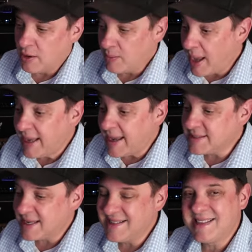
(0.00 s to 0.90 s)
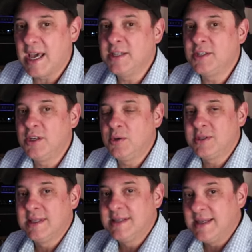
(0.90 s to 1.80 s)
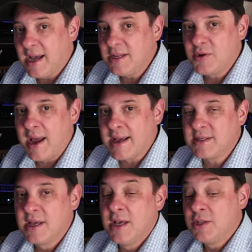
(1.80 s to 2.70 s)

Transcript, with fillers: Now in my case, I decided to use the DI tracks